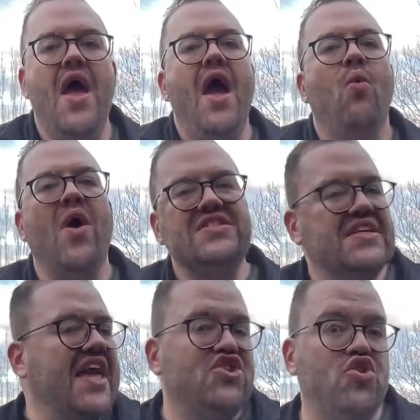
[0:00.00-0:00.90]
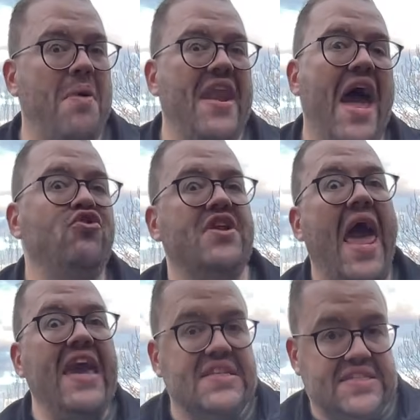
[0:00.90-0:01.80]
Once it gets to about
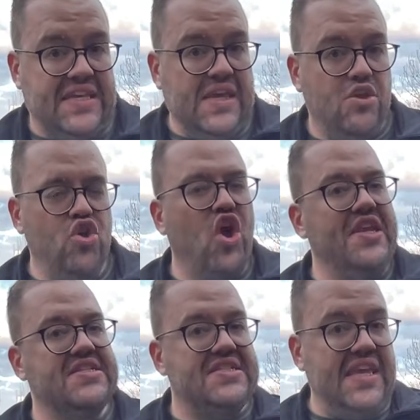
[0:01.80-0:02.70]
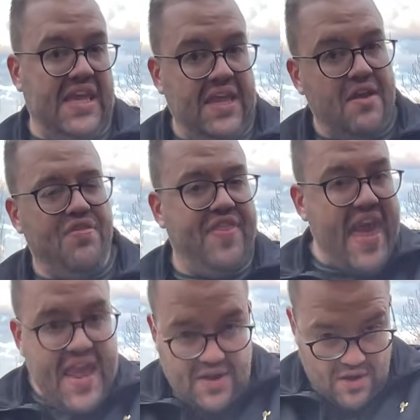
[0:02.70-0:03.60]
180, you're going to see
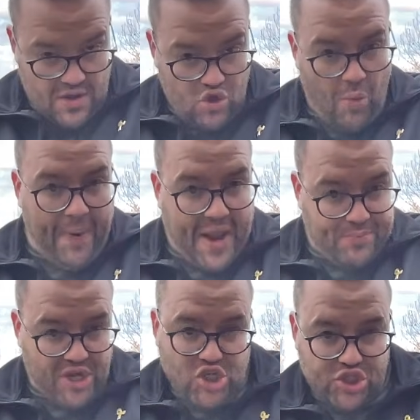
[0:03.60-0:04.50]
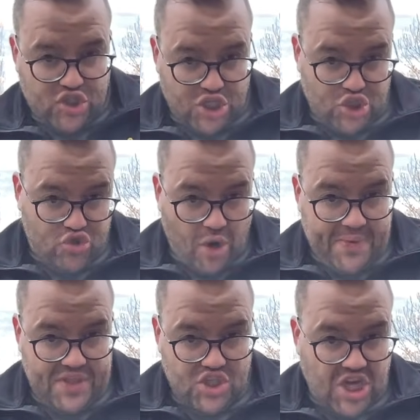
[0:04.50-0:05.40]
then your blood pressure start to drop
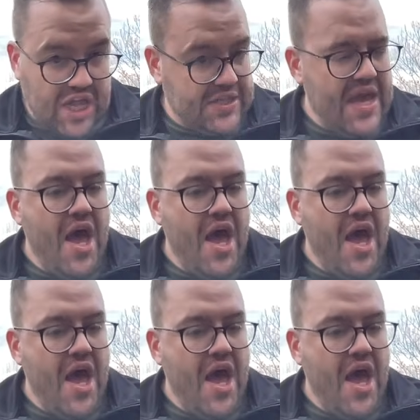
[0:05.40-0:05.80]
in the child.